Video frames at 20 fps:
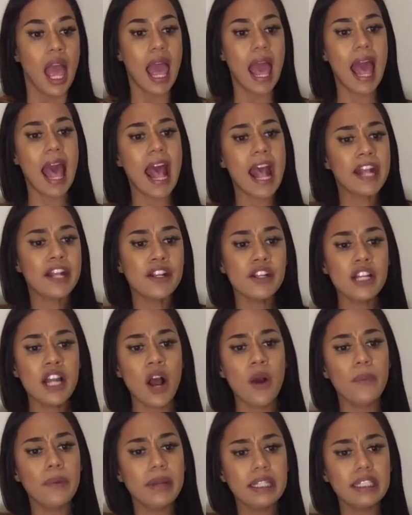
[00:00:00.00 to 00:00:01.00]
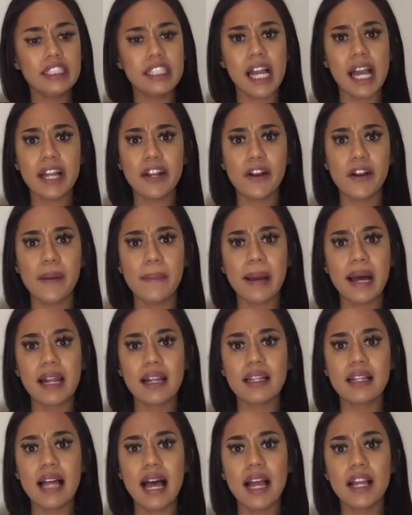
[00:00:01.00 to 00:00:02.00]
And, you know, we check her about
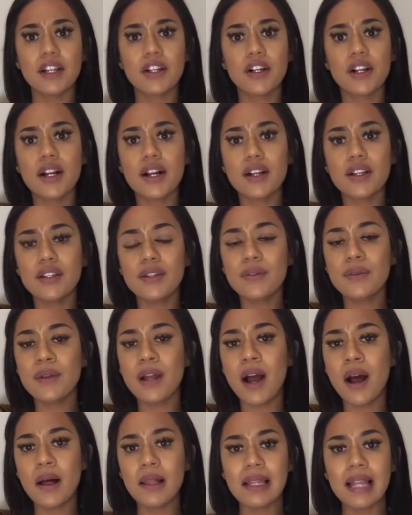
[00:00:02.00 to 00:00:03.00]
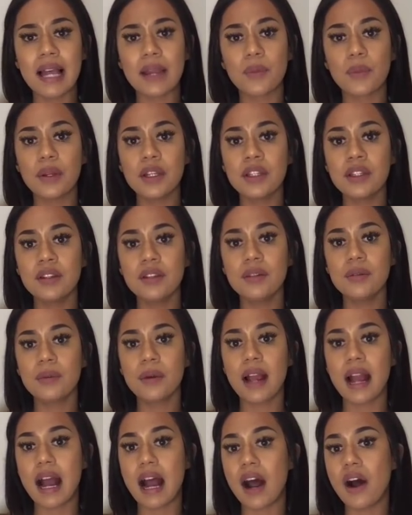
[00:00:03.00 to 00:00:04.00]
it like, girl, you know, like when you
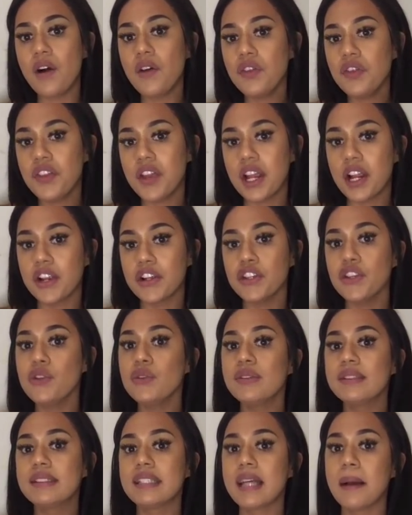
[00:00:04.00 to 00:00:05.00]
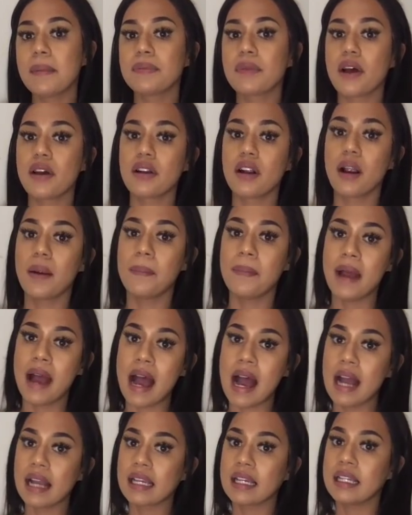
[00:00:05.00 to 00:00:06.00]
were out there, you stepped on our
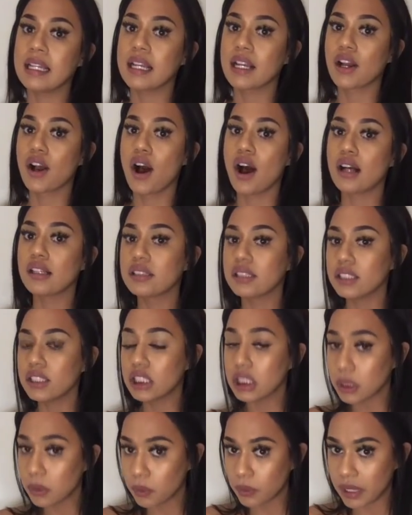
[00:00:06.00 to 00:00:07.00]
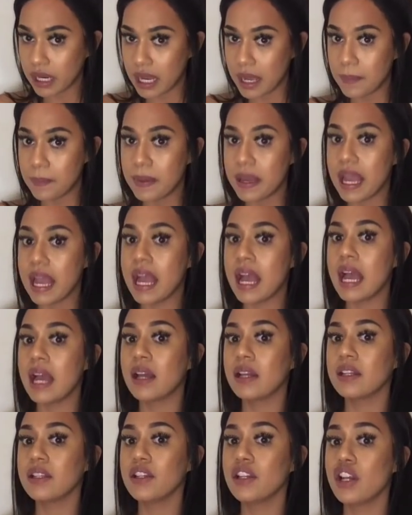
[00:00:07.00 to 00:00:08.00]
bag and it caused it to rip.
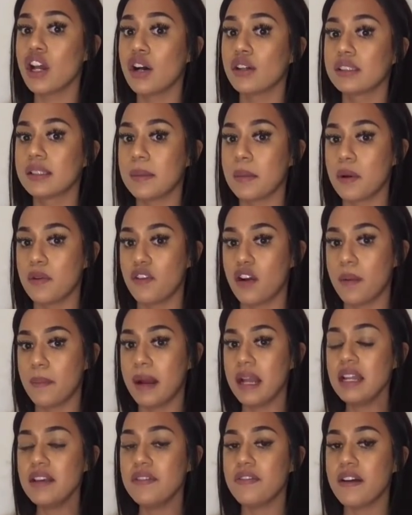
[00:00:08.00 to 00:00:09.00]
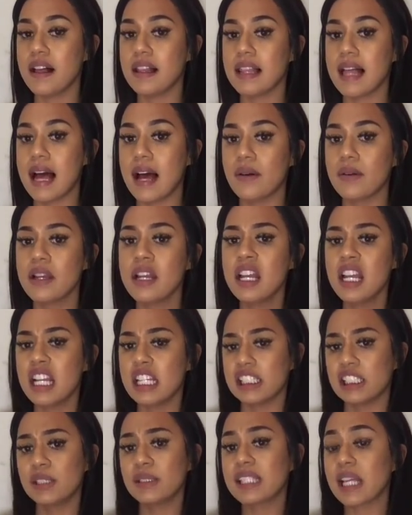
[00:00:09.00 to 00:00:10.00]
And, you know, some of our money fell out.
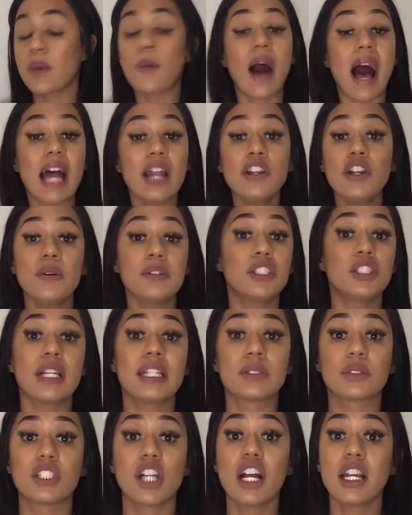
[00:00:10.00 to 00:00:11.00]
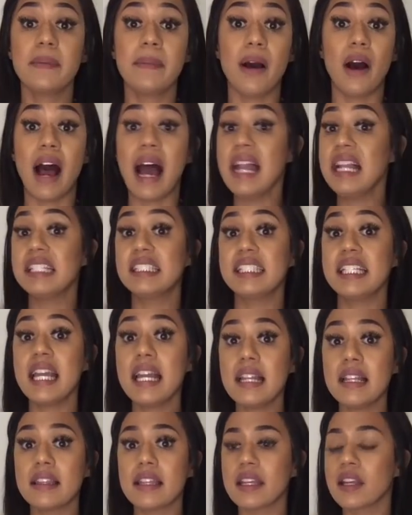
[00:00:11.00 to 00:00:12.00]
And she's like, well, I didn't know what you guys were talking about. I didn't see
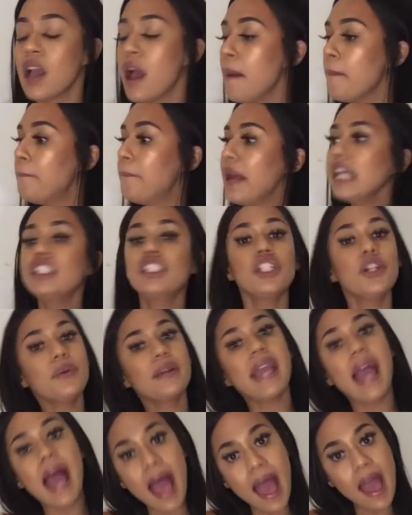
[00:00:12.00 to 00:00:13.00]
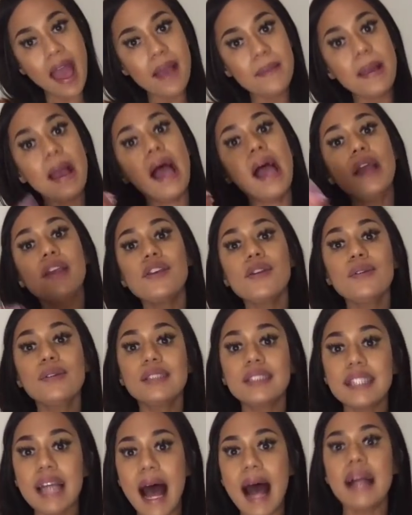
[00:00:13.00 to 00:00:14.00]
anything. Bitch, you came and you
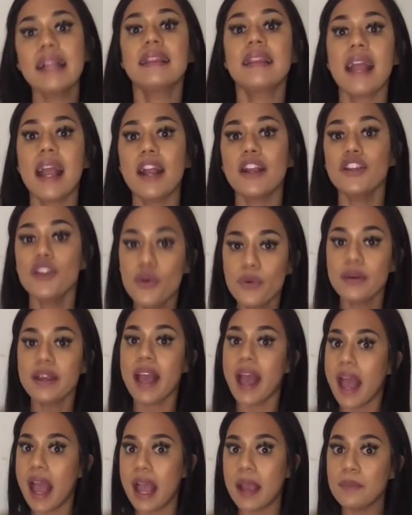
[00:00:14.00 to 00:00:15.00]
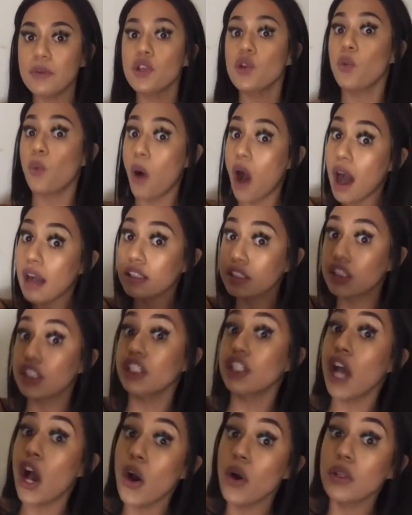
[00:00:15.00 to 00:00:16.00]
sat there. You came. You walked
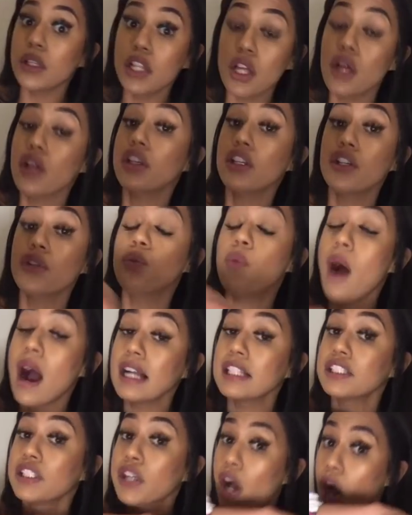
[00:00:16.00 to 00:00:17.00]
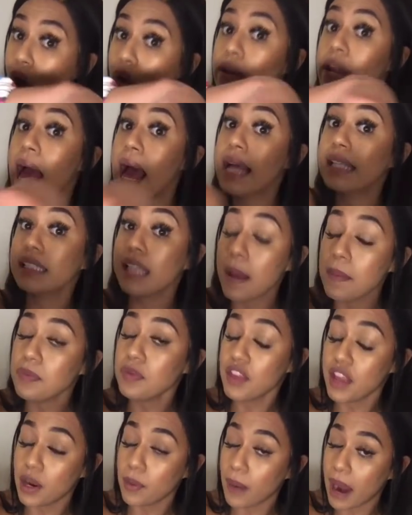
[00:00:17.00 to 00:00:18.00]
your old ass up
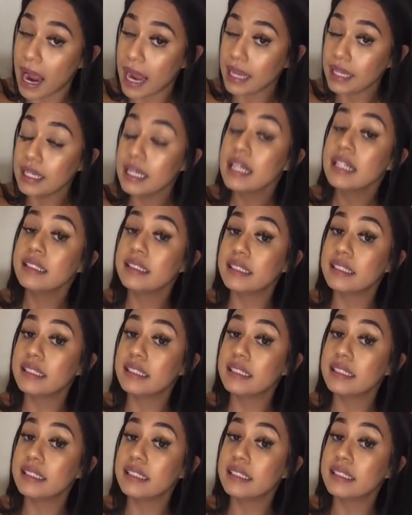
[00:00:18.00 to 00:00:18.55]
there, right?